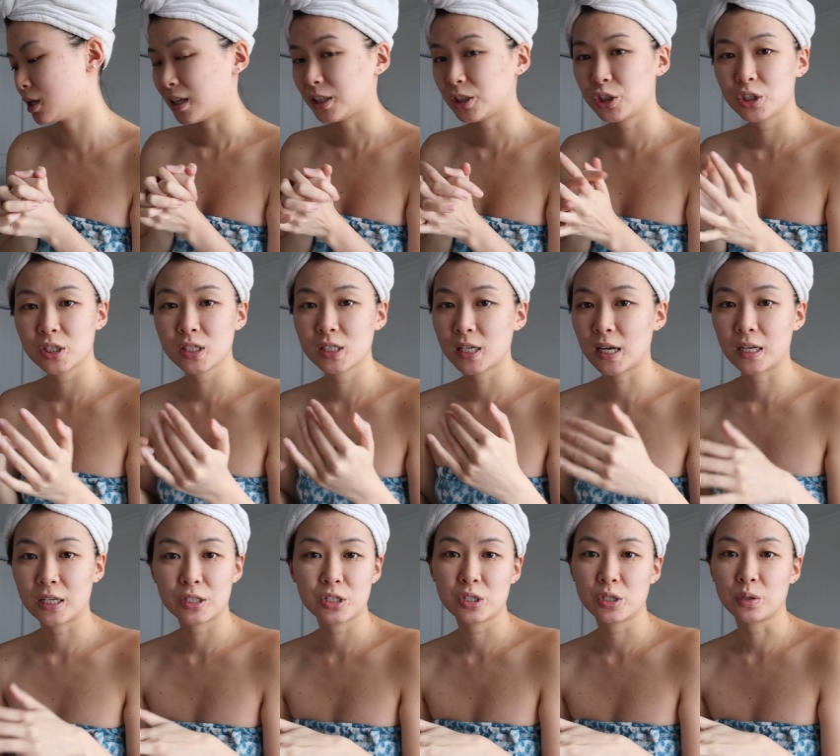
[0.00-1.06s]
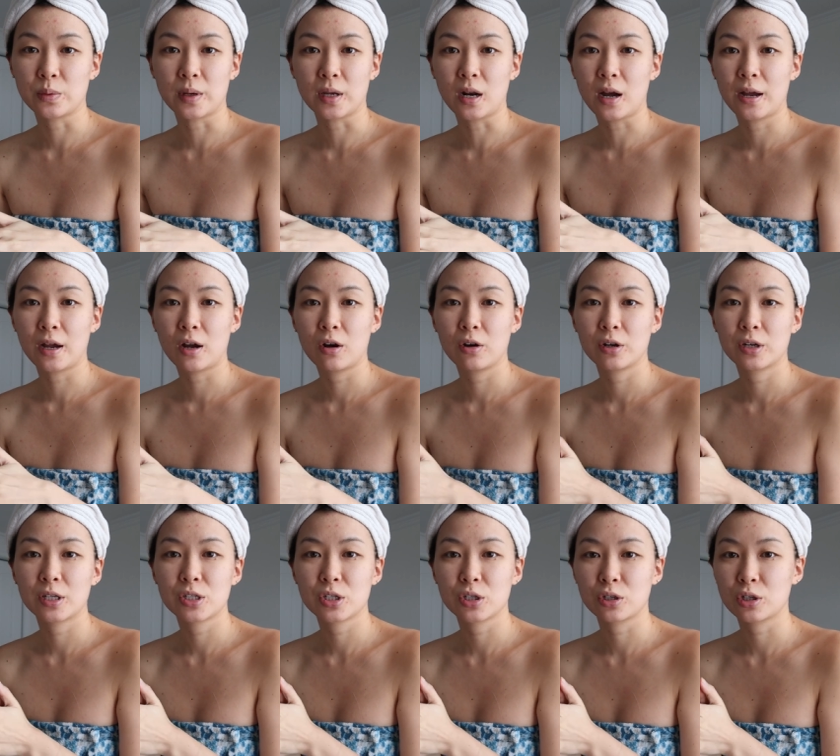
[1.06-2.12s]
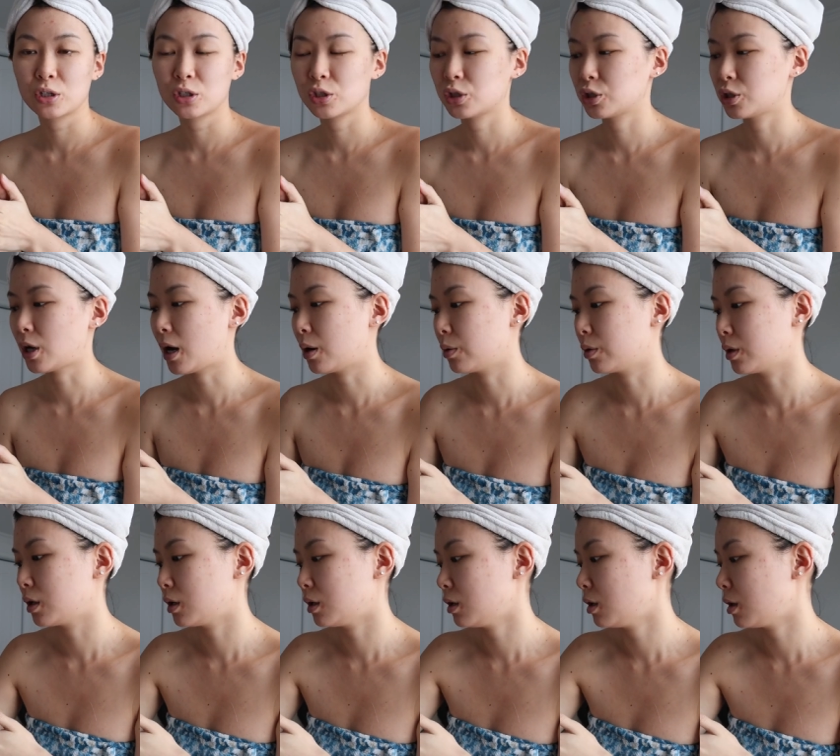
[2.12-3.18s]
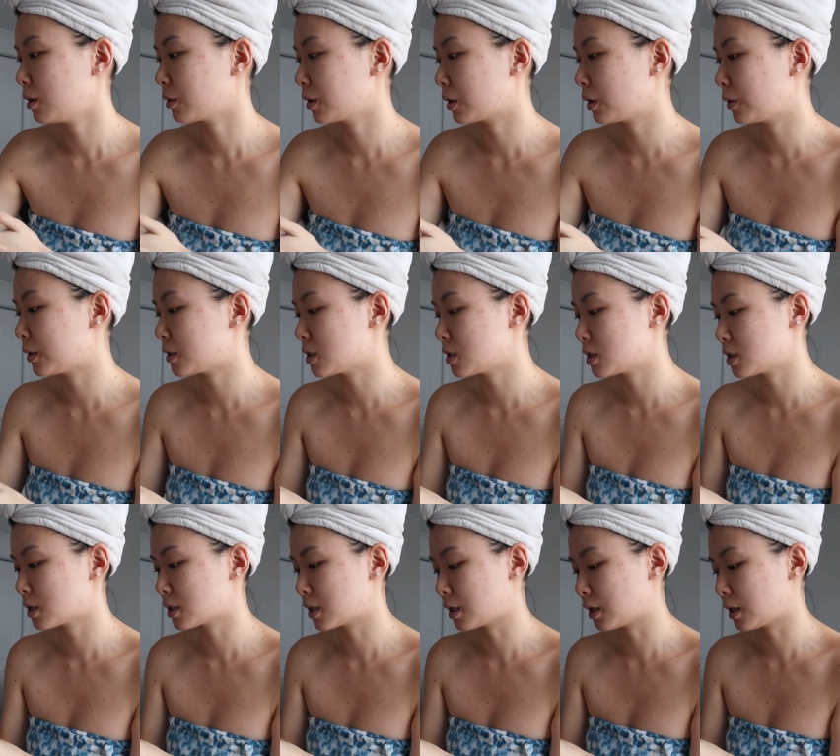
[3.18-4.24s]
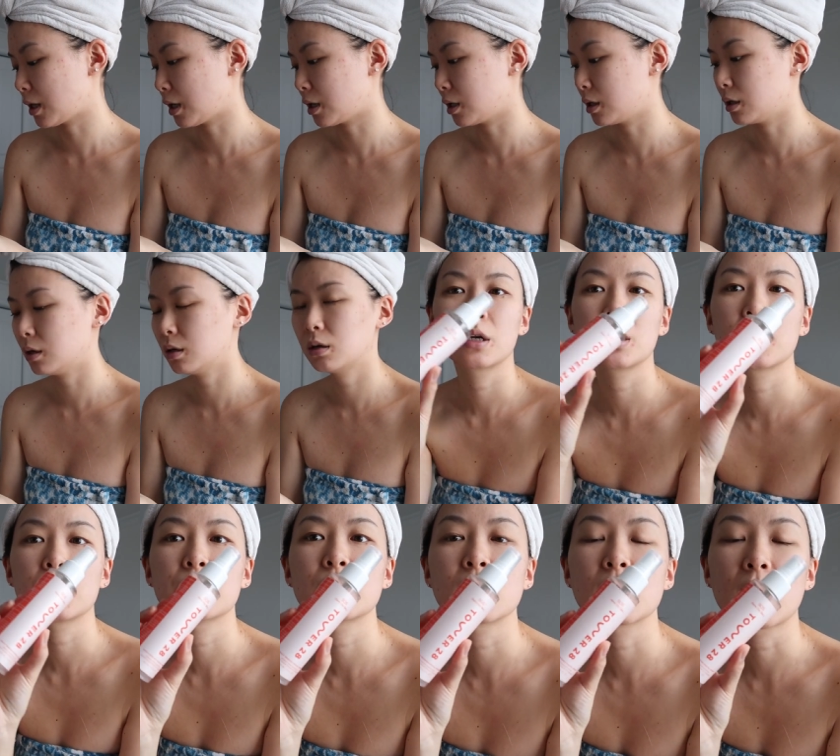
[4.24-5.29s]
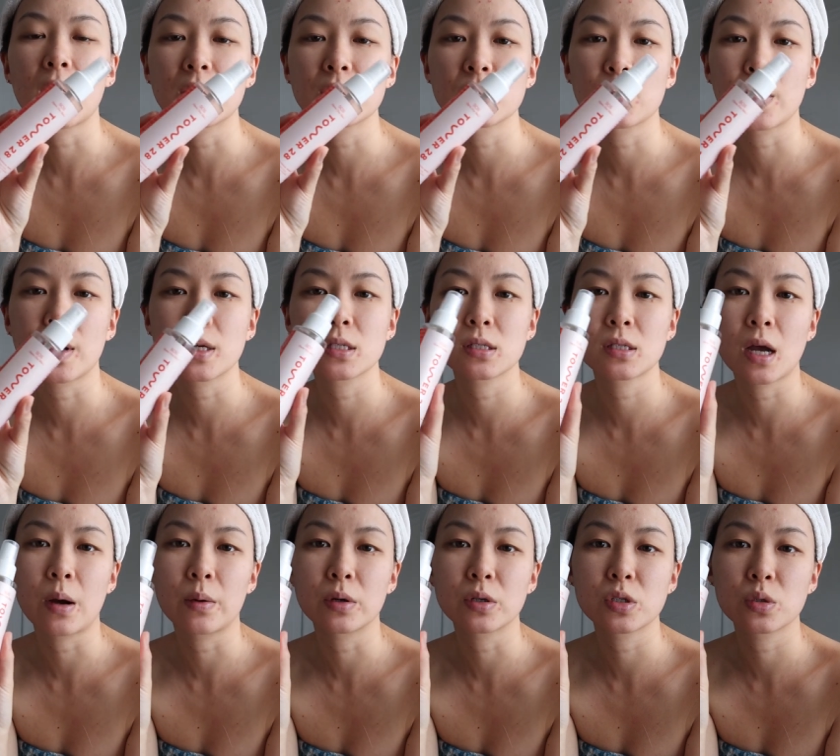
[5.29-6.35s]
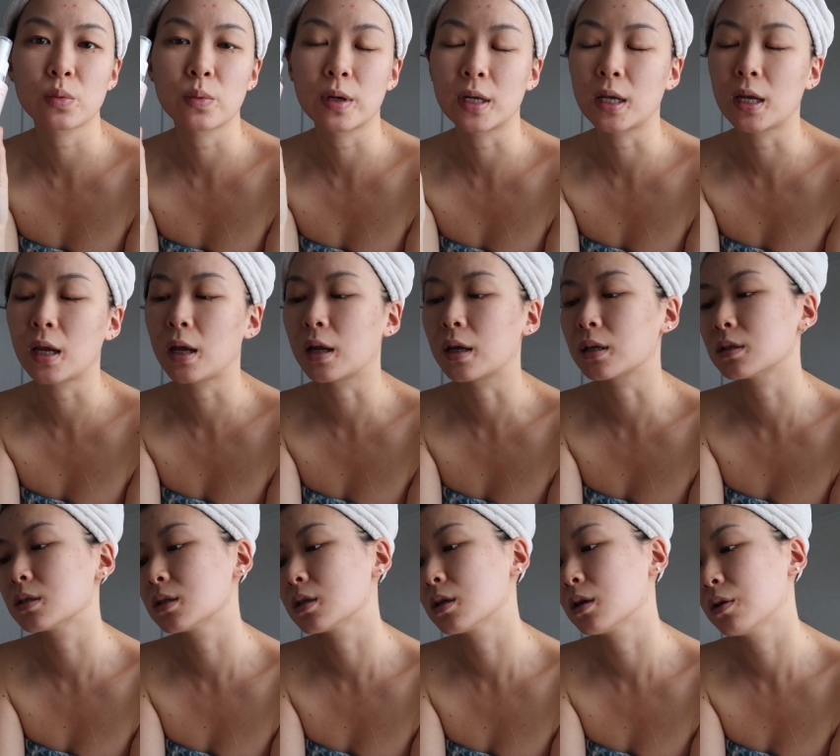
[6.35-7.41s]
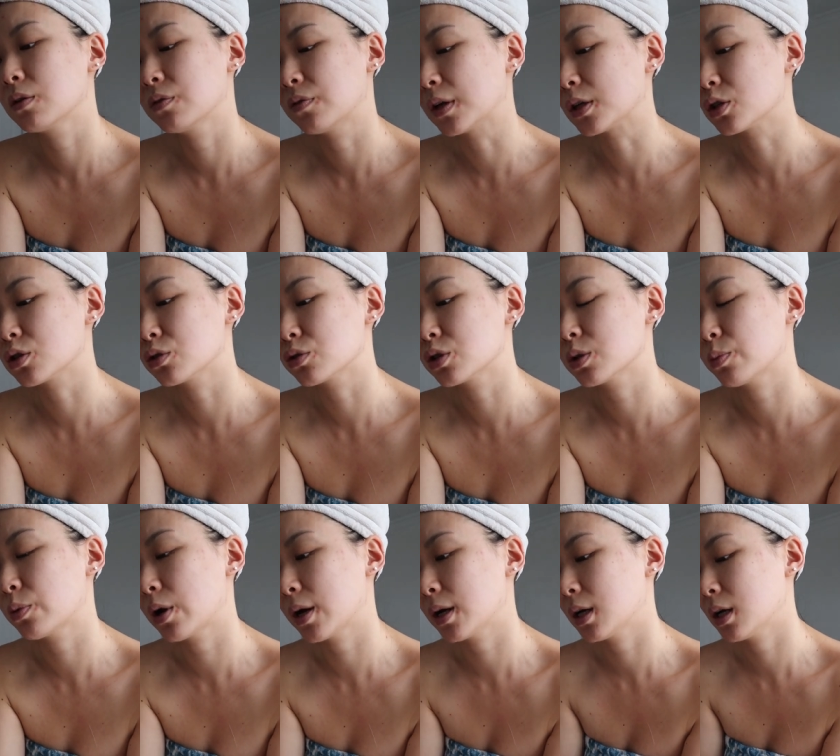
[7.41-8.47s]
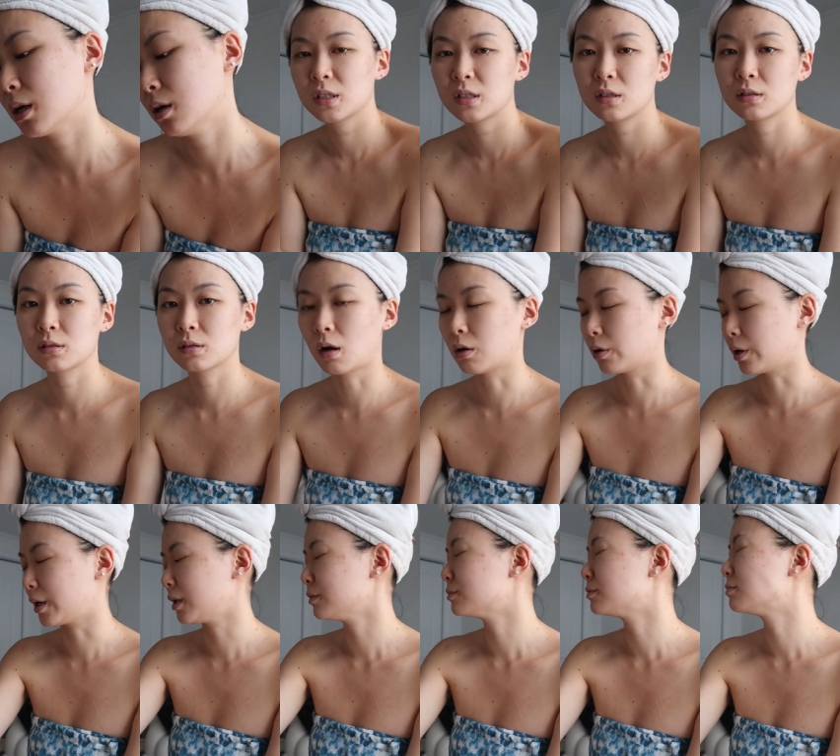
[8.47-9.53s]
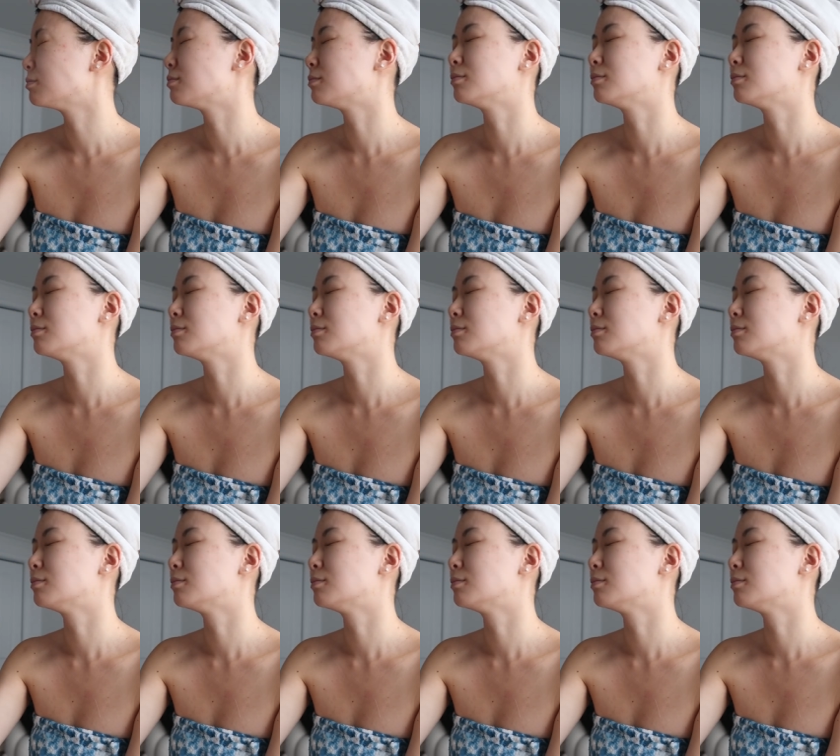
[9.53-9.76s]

Let's just get into it. I already took a shower. I'm gonna go into skincare. I'm gonna use the SOS Tower 28 facial spray. This is all right.